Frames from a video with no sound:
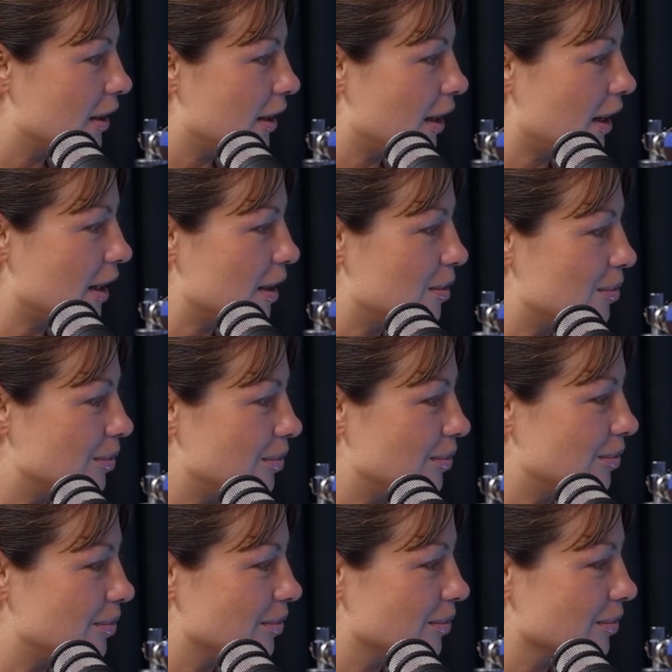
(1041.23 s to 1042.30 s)

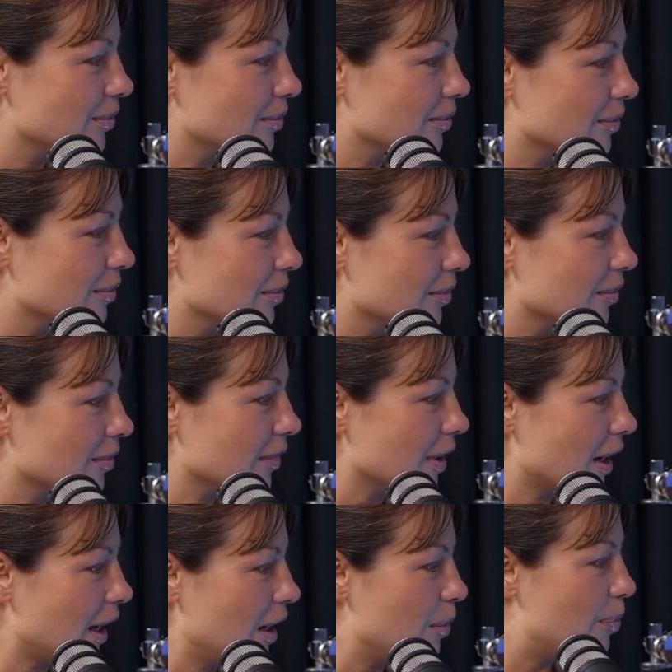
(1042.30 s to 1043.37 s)

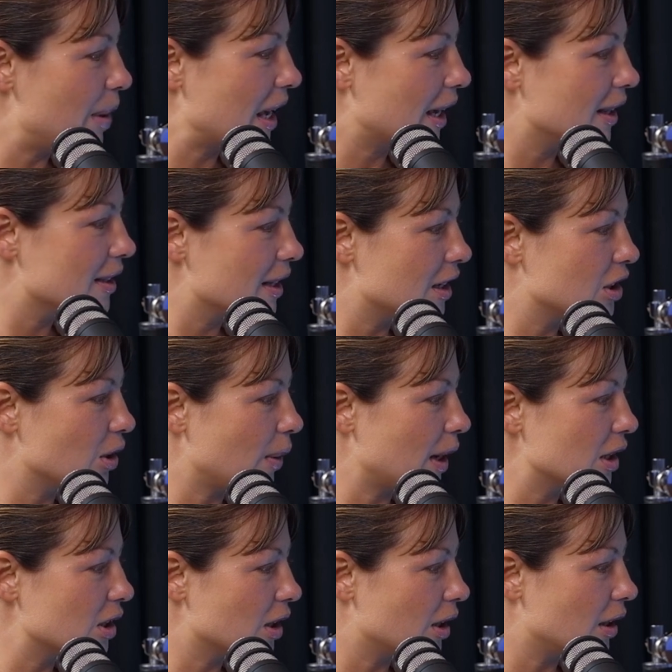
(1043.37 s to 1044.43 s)
had a big
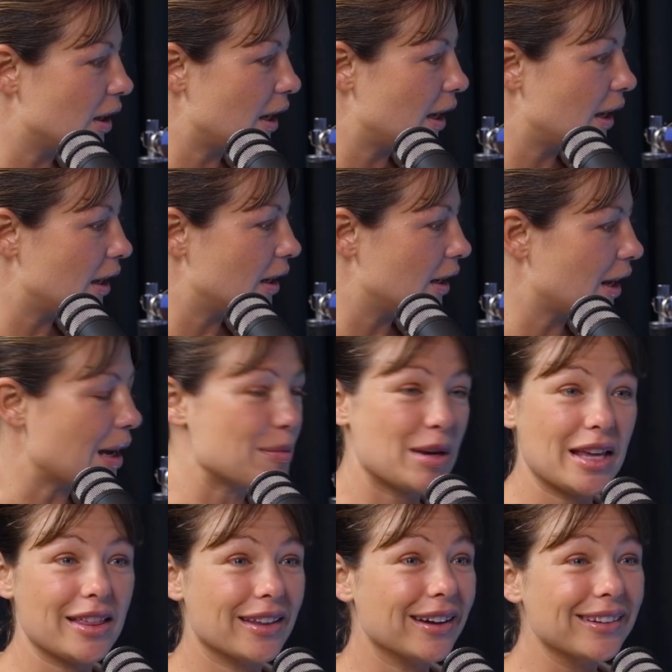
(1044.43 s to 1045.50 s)
situation in
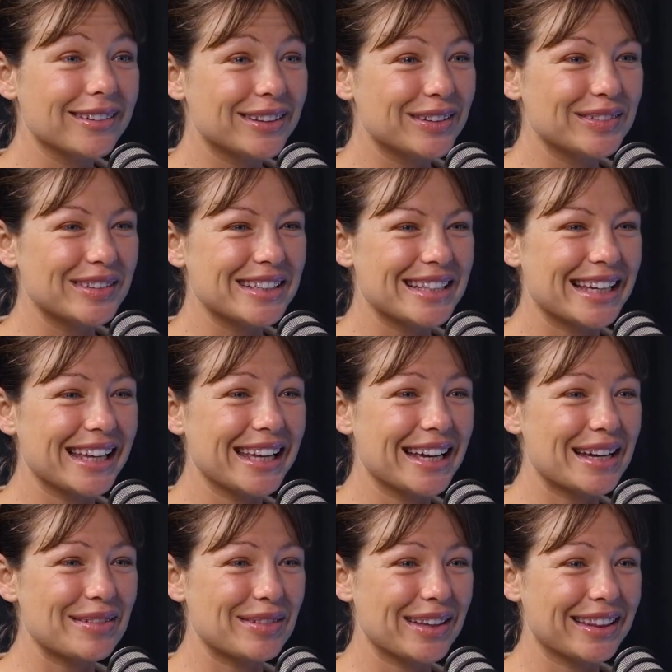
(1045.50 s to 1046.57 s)
Ibiza, obviously
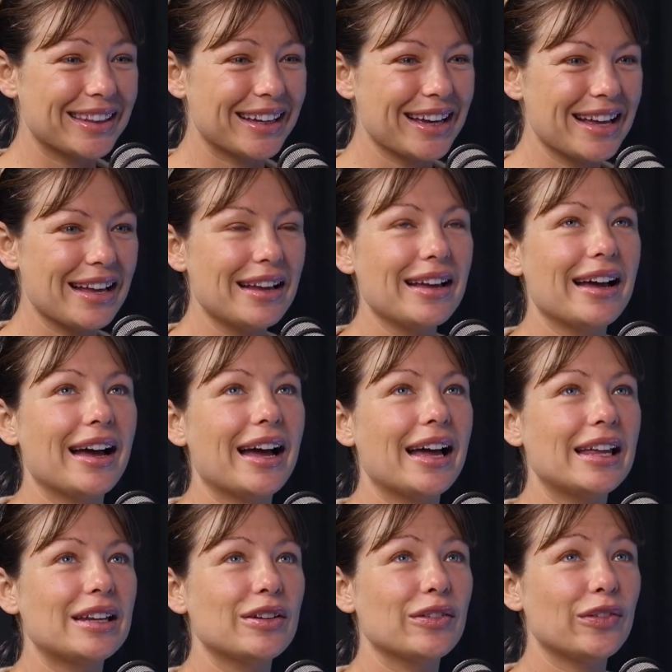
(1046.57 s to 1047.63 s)
Ibiza.
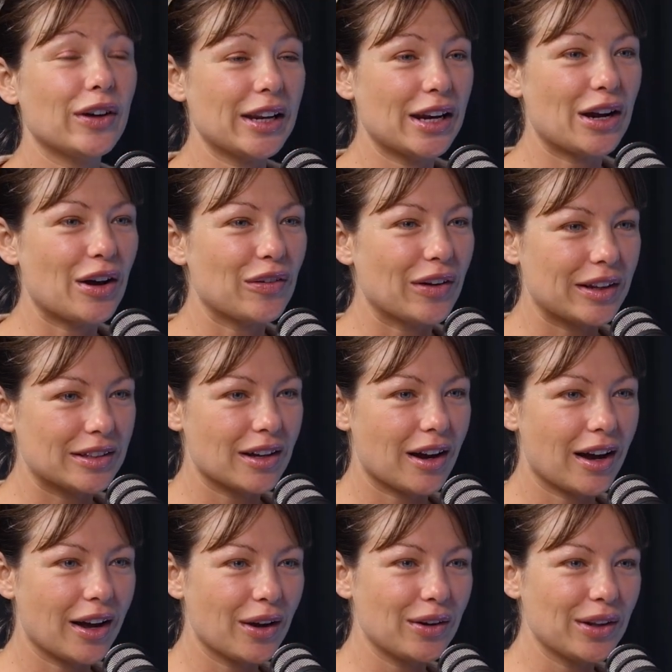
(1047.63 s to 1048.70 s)
And funny enough, I
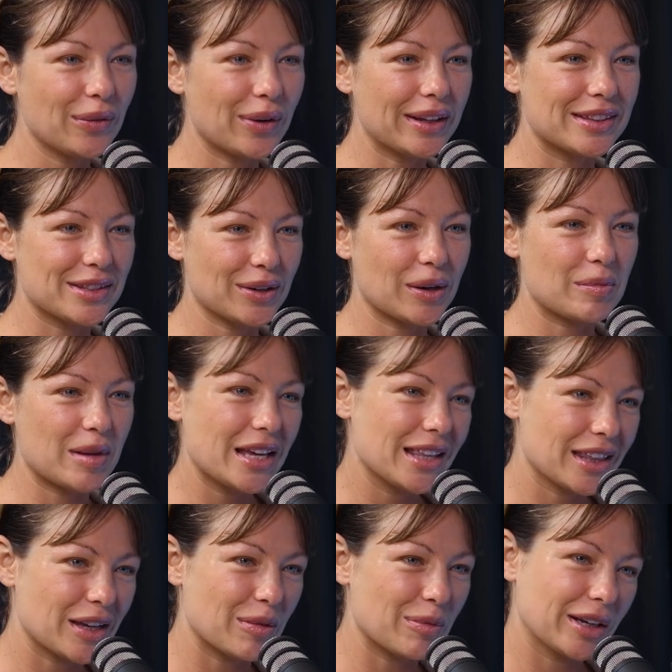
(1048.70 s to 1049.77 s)
only went to
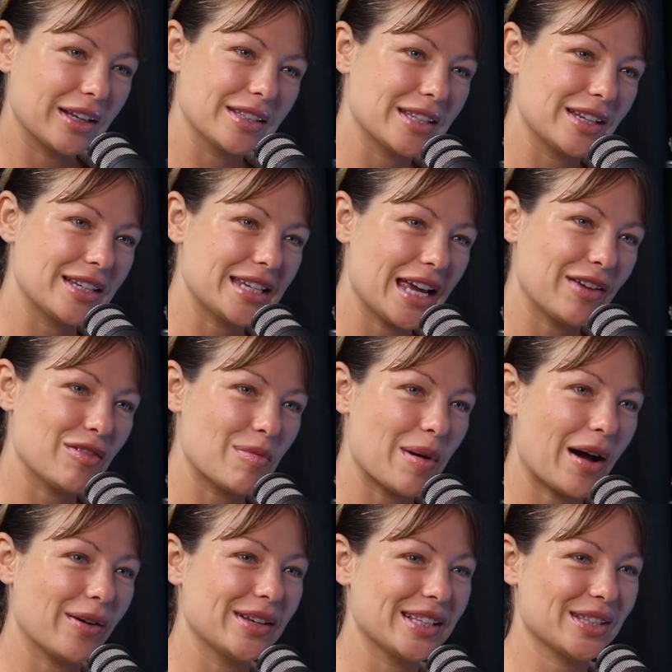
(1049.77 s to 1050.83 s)
Ibiza because in David
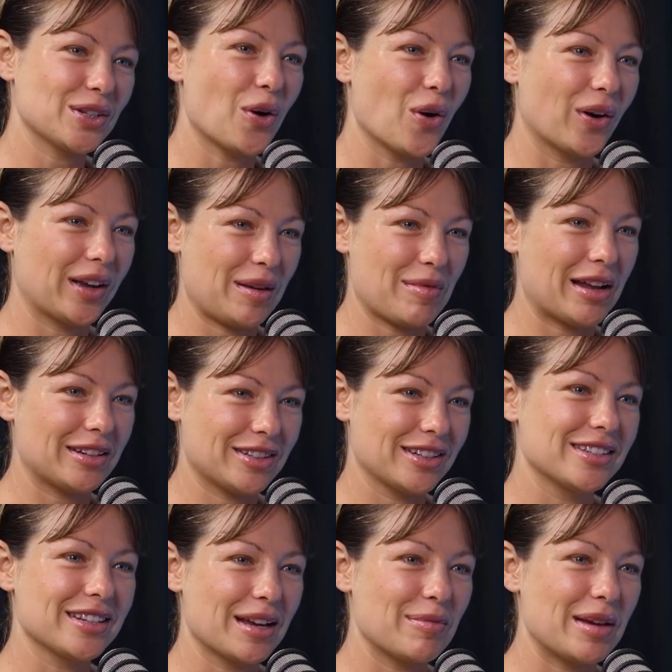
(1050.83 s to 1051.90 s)
Bowie's song he
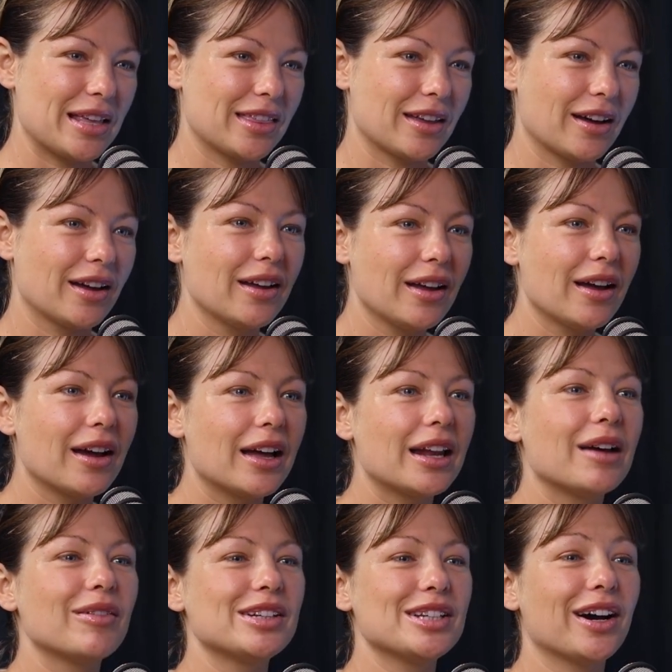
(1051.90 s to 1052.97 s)
mentions Ibiza, and
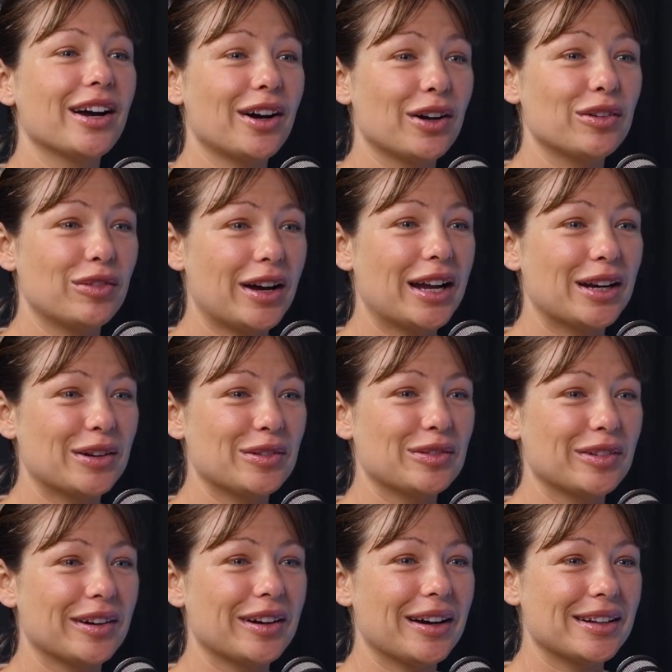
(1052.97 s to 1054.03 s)
I'm a diehard fan of
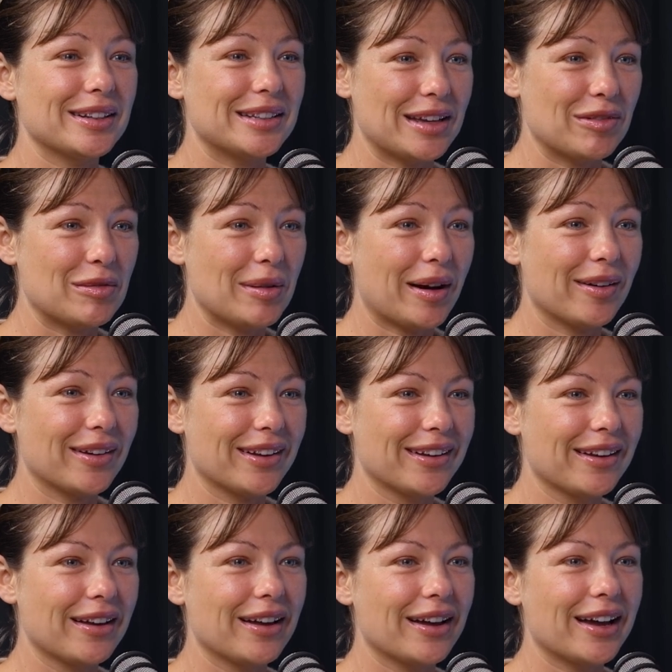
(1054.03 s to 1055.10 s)
David Bowie.
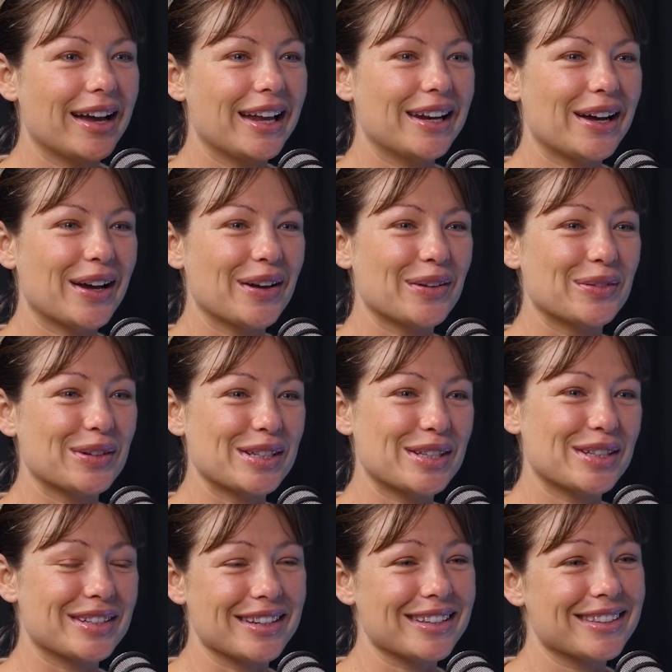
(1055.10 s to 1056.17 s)
And I
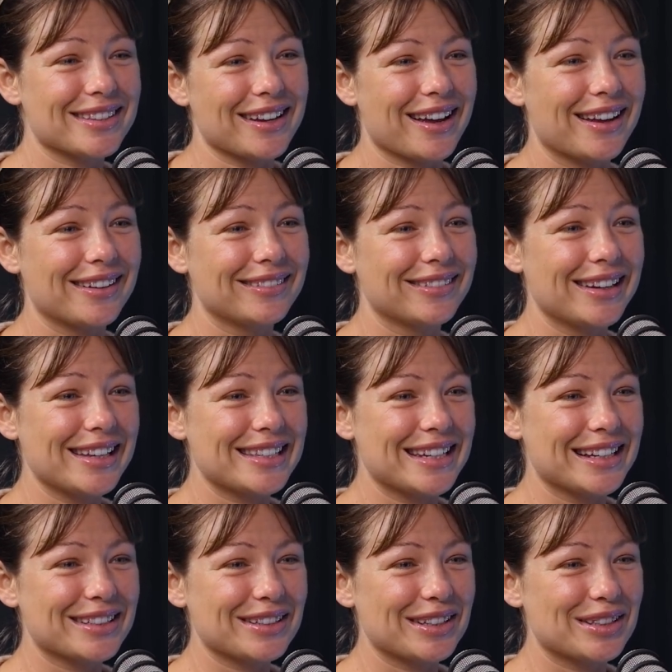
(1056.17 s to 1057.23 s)
was just like
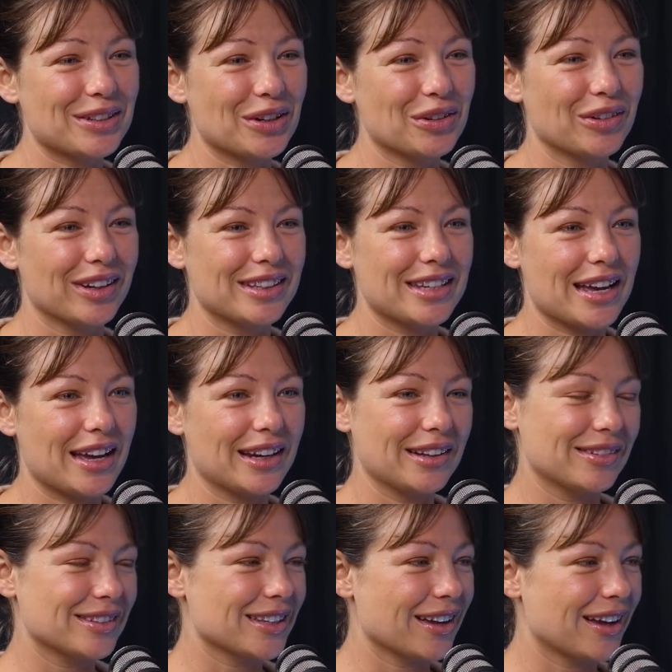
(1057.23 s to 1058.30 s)
listening to his song one day and he
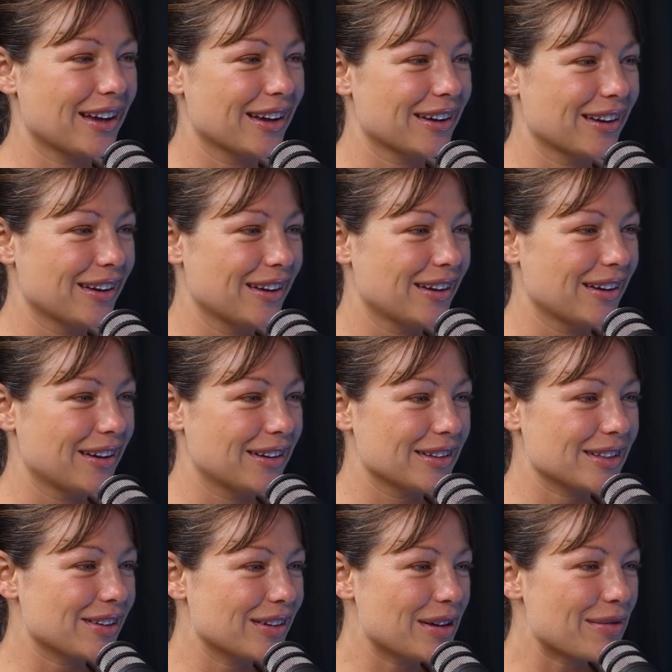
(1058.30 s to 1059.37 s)
was like
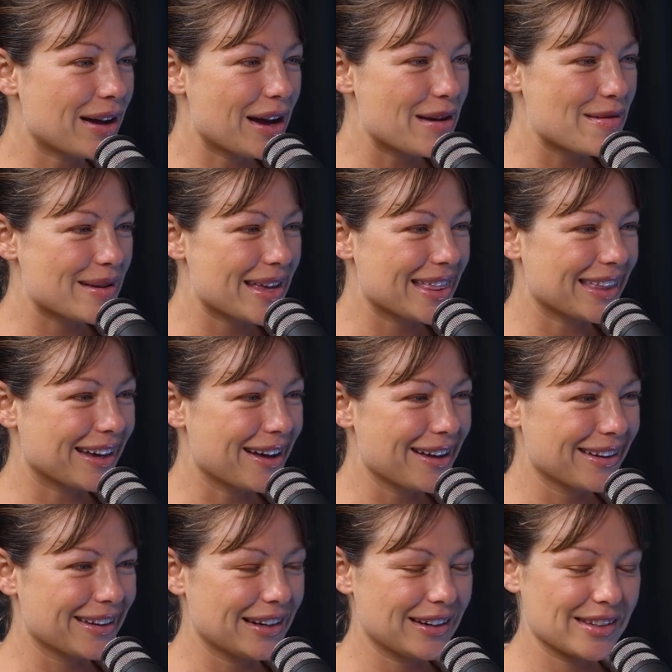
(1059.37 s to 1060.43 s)
something about Ibiza,
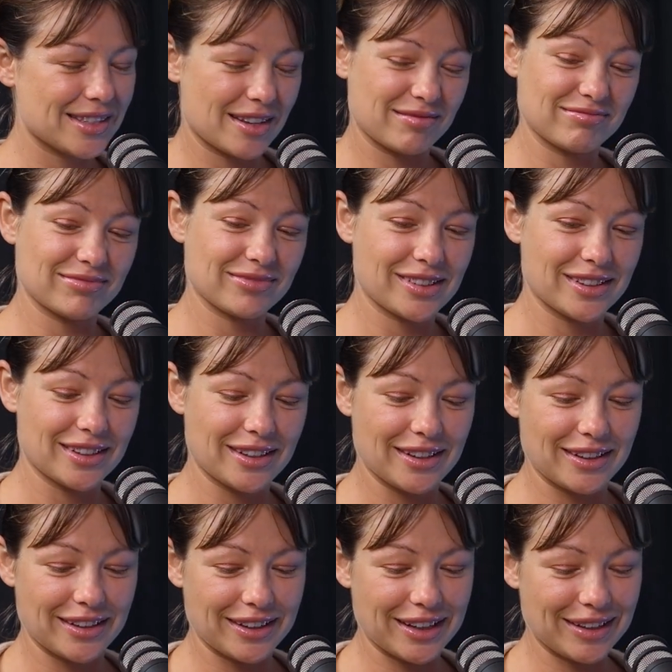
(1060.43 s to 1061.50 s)
and I was like,
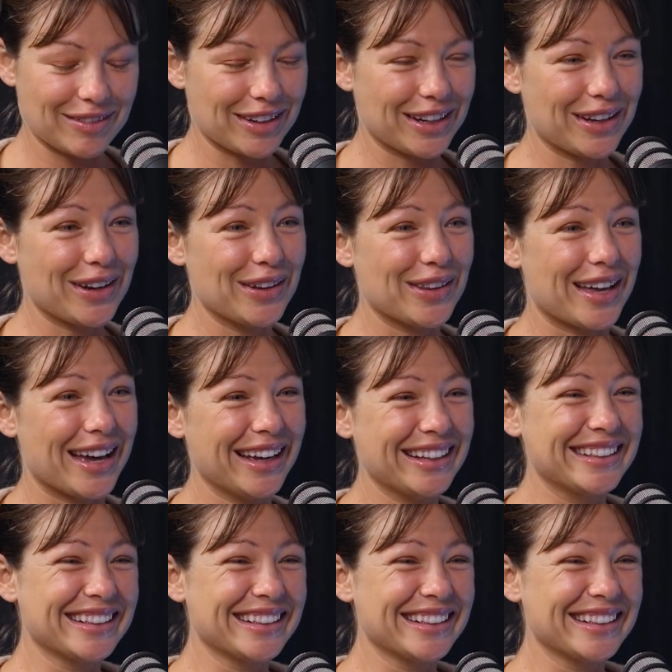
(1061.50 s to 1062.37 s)
I'm gonna go there.